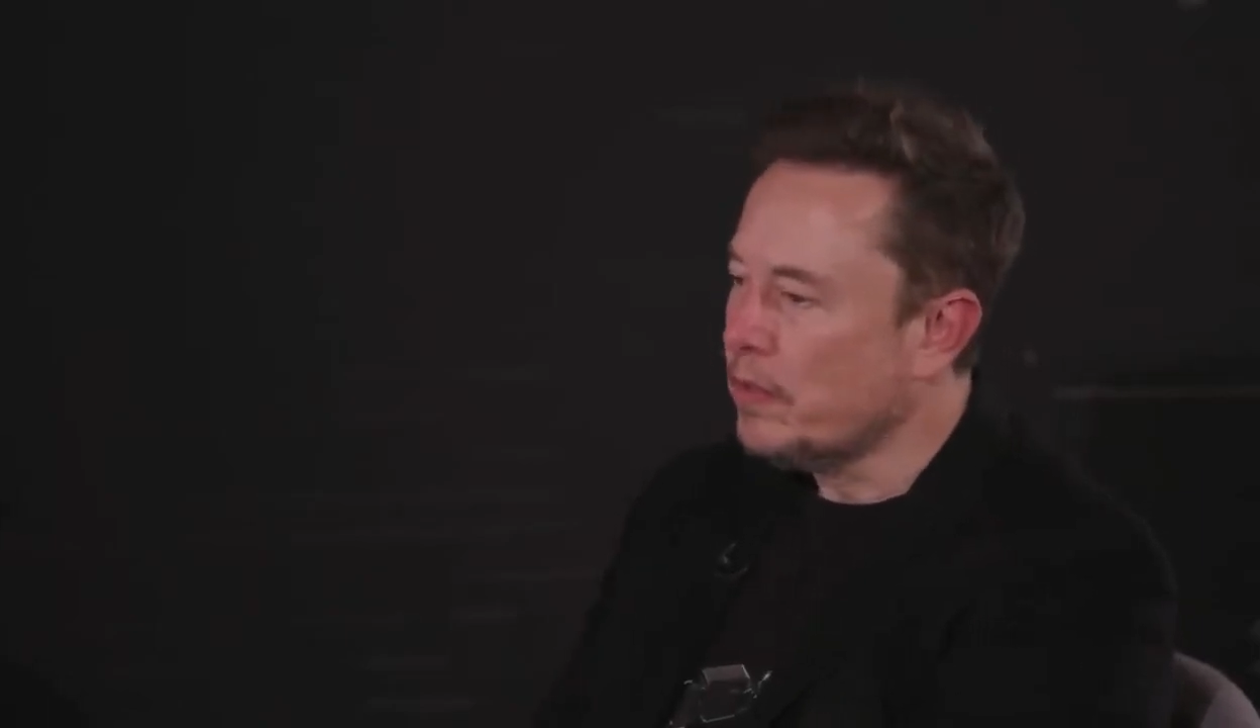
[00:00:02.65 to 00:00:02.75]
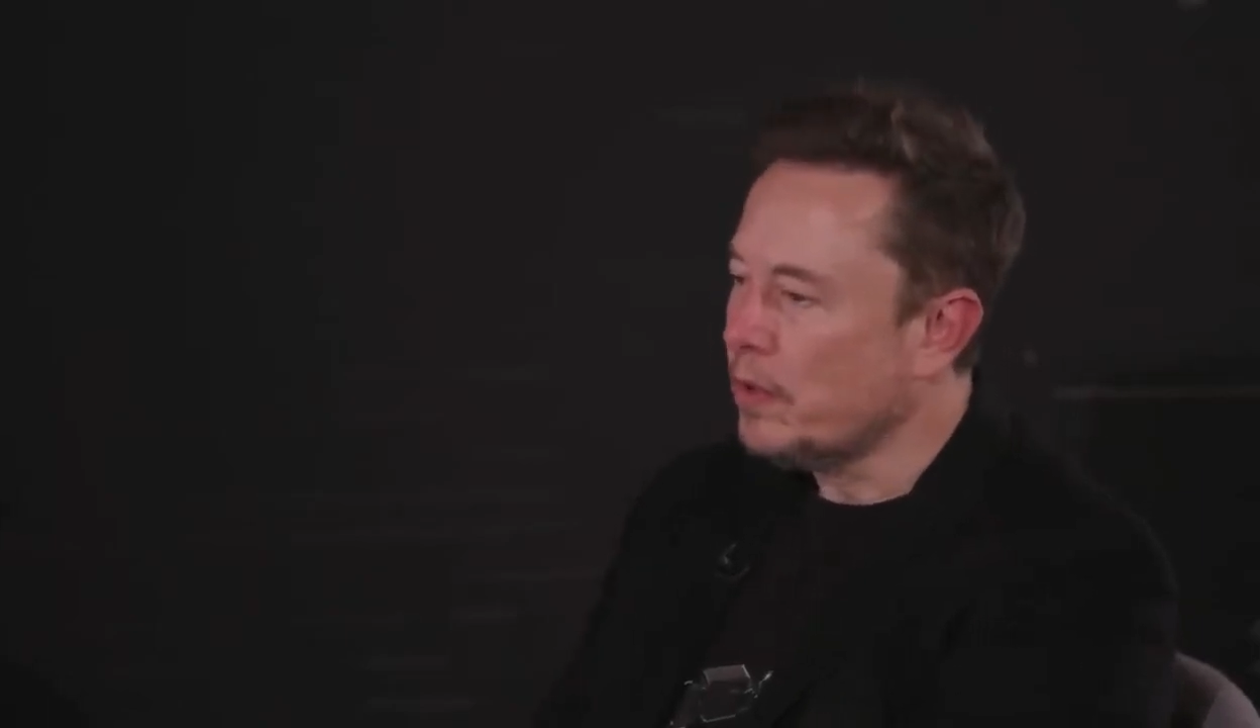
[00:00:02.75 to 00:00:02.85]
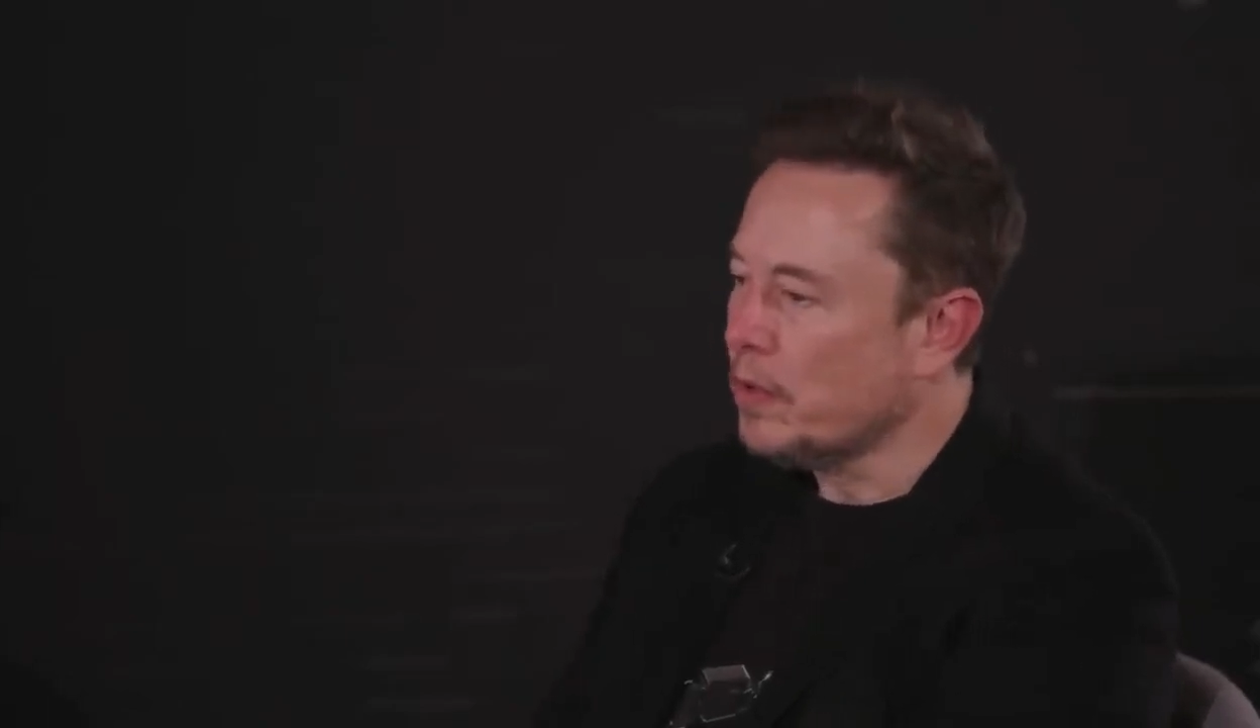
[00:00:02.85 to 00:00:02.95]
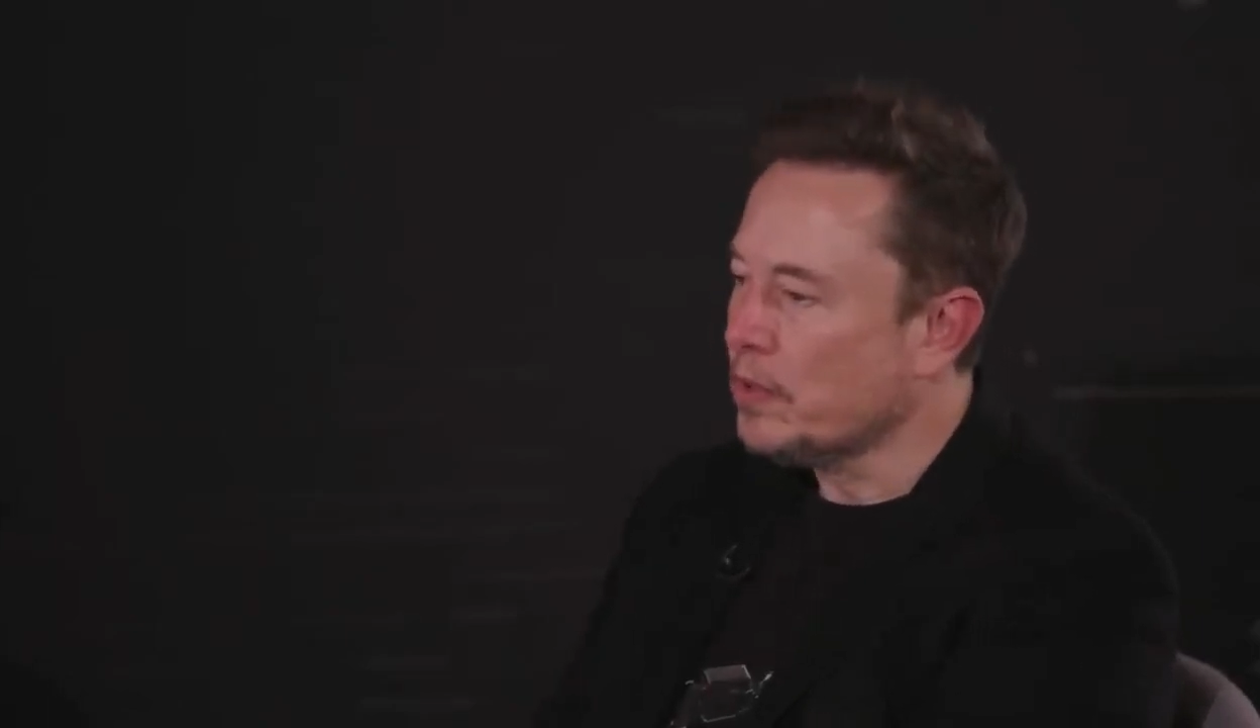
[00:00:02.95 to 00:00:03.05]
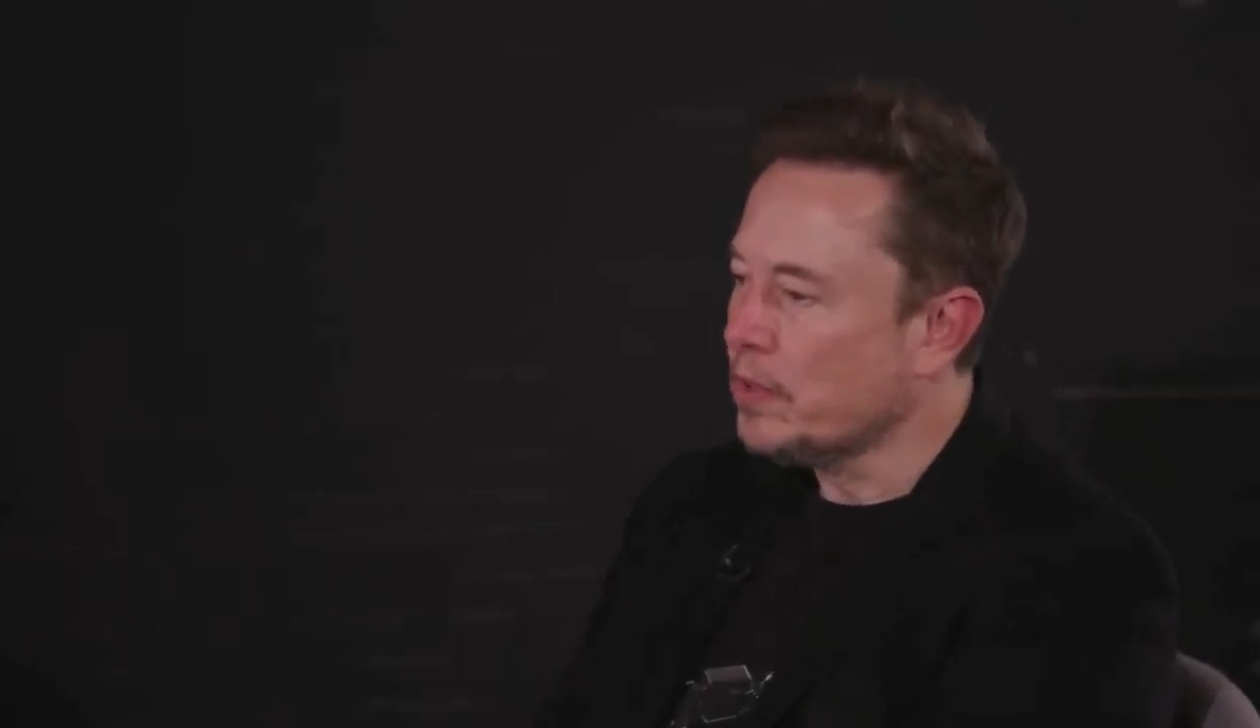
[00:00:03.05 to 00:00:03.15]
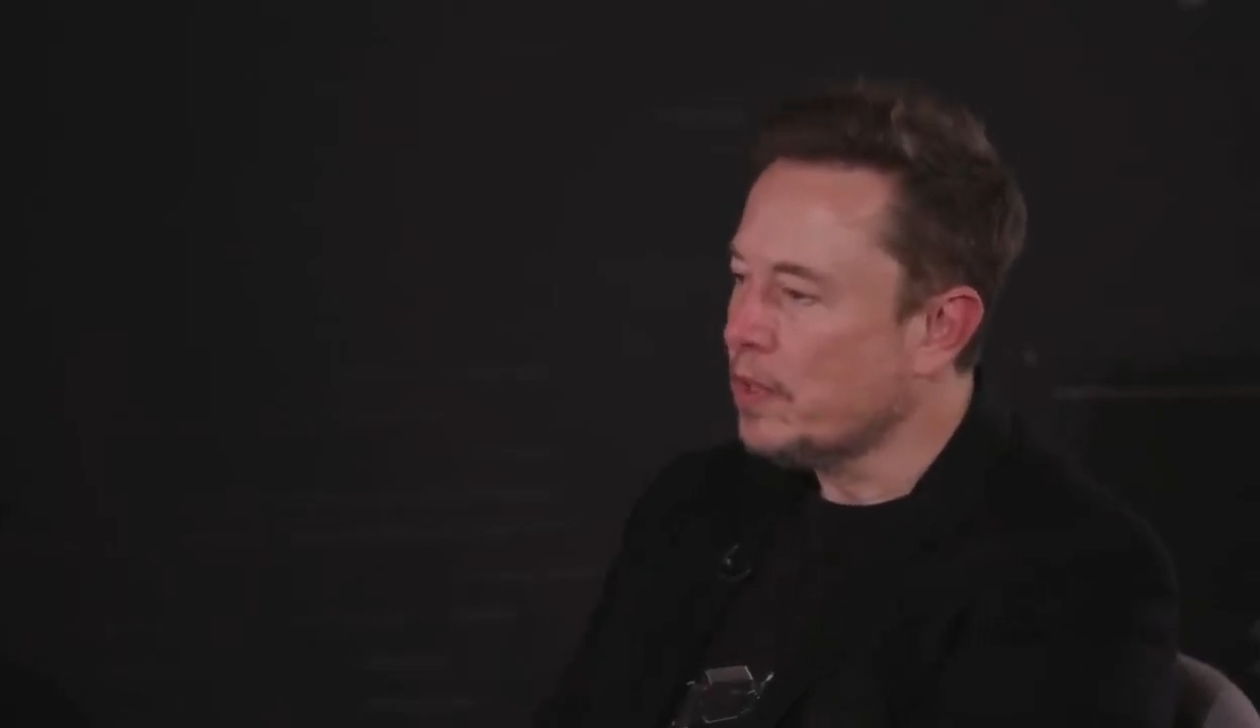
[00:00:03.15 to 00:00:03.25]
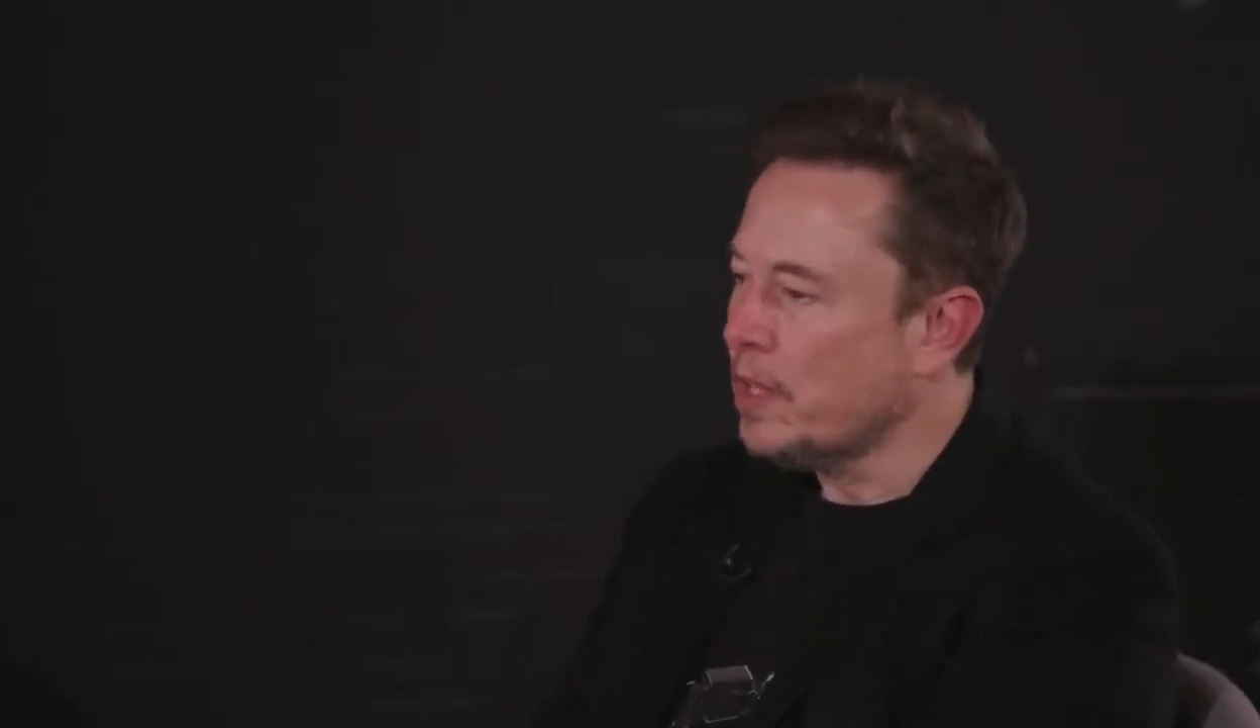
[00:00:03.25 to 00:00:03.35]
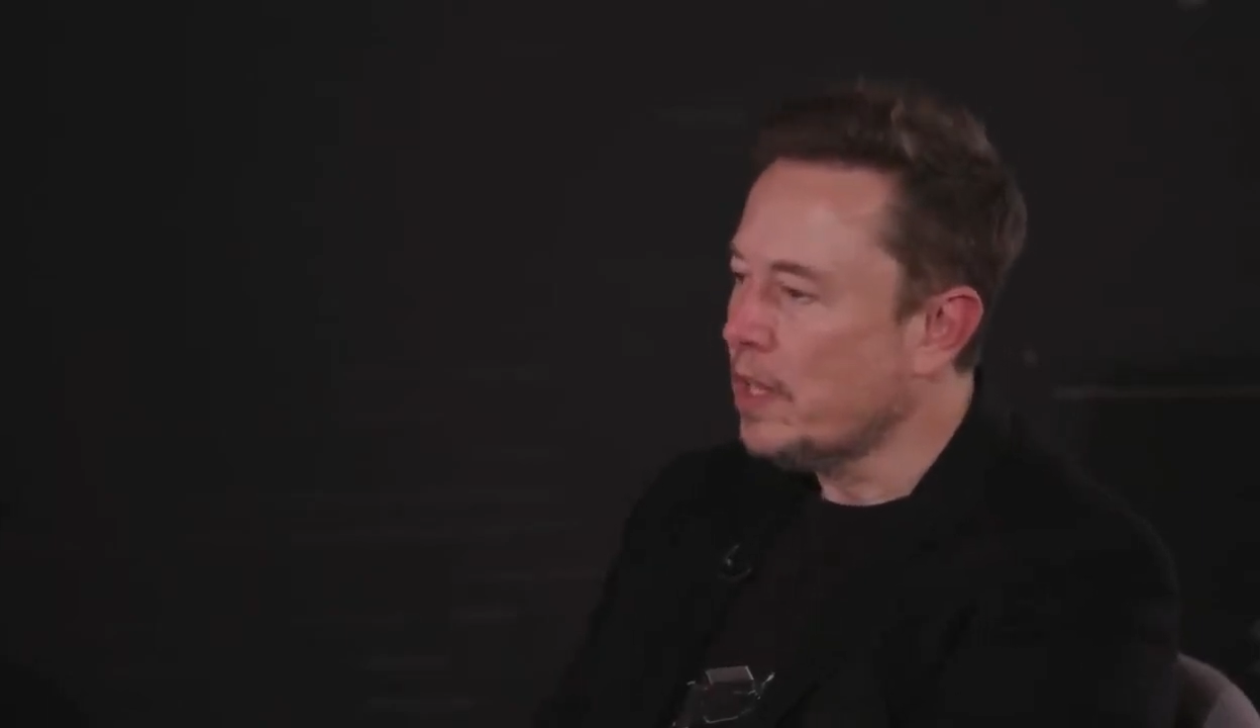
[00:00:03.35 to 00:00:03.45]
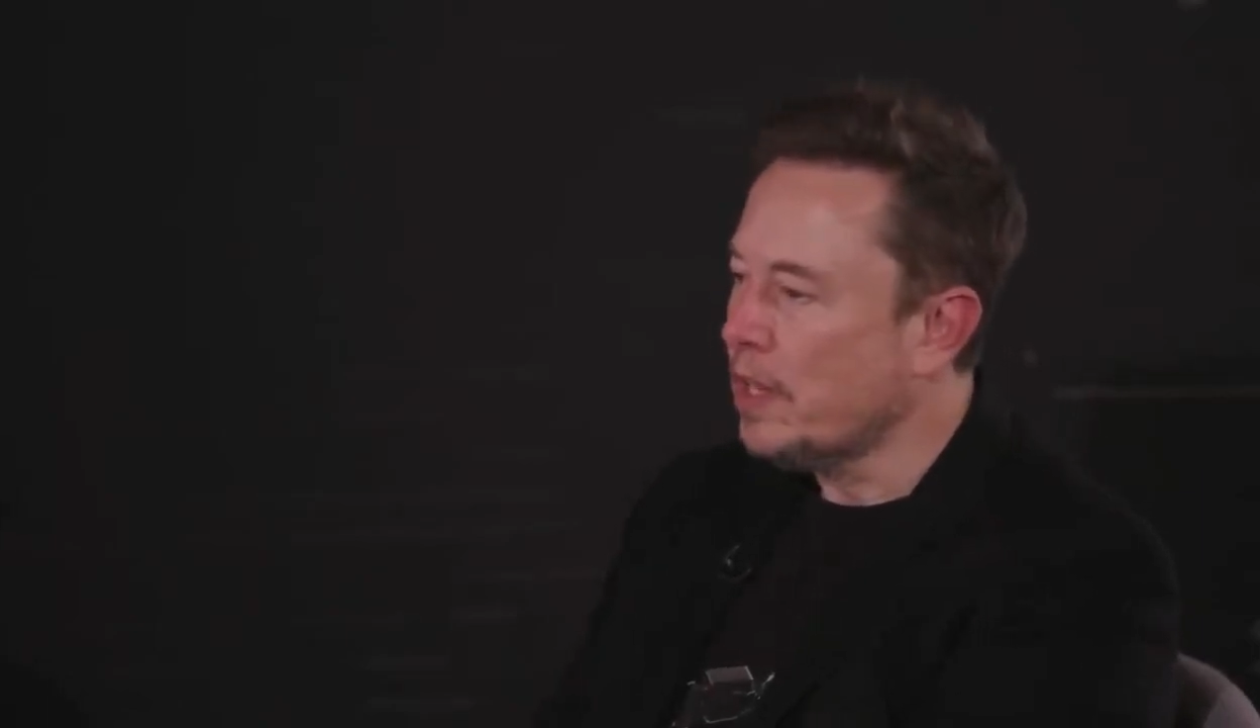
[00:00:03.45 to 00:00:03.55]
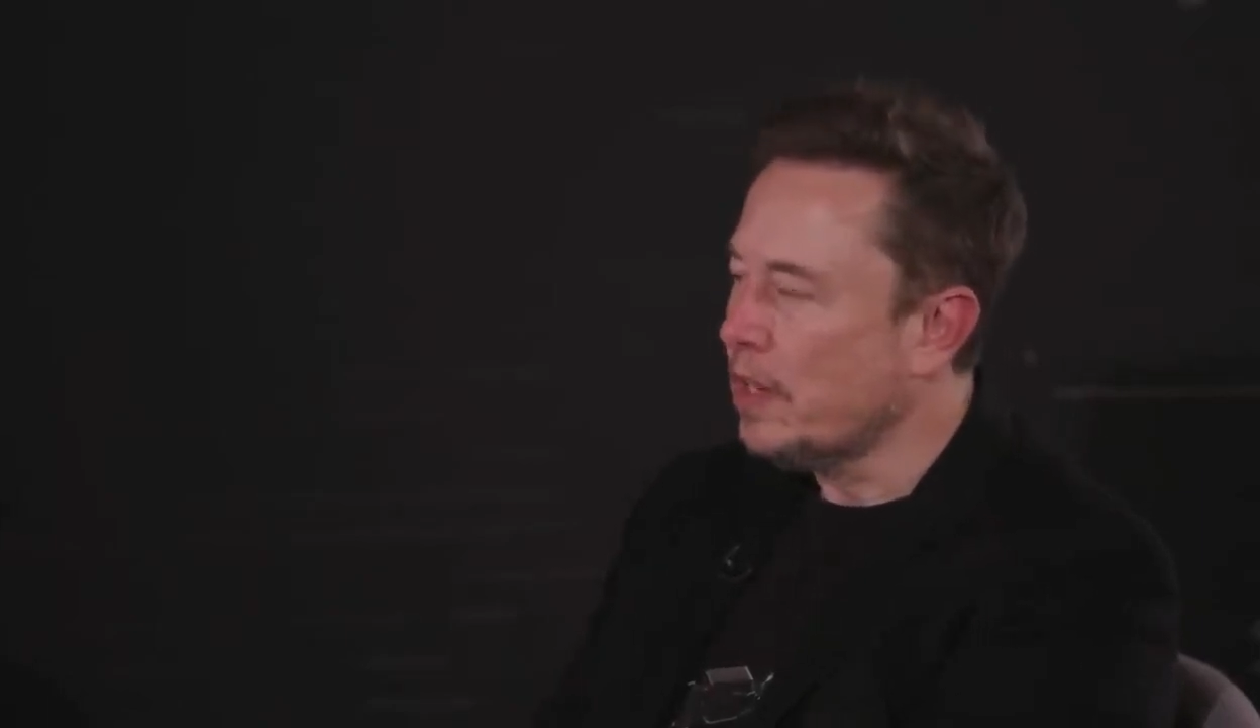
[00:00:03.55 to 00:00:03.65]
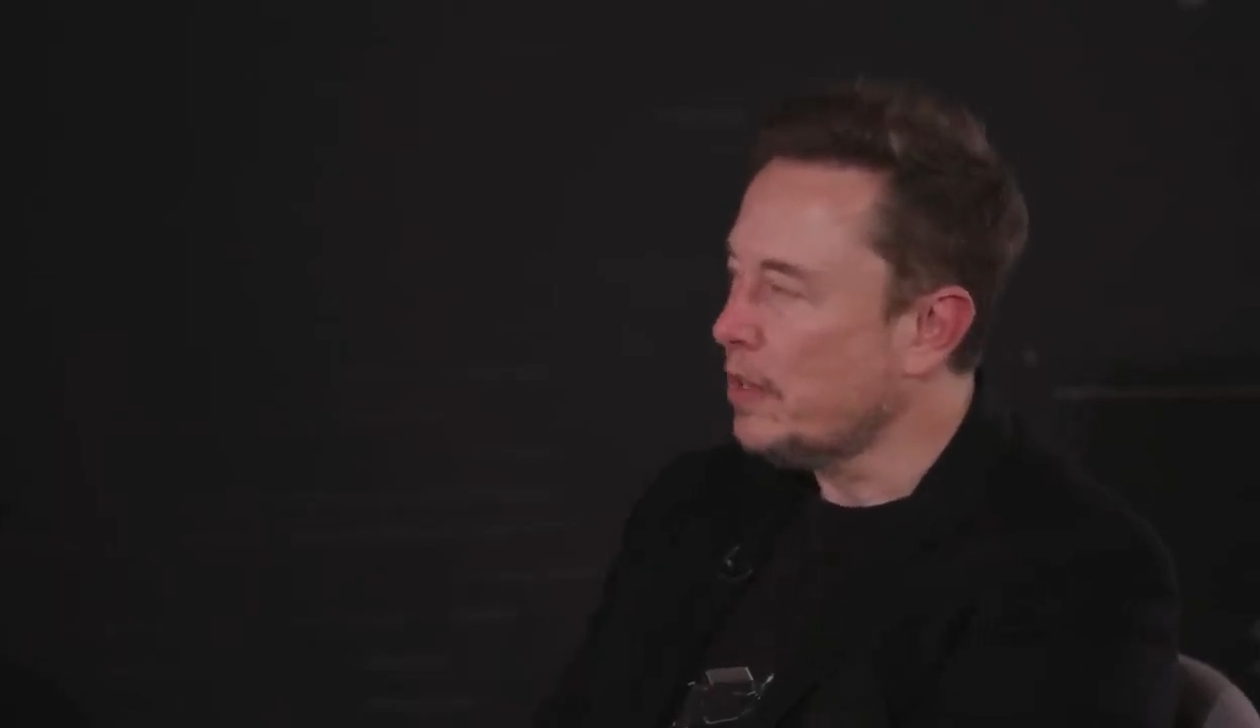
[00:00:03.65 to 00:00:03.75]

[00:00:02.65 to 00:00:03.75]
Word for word: force in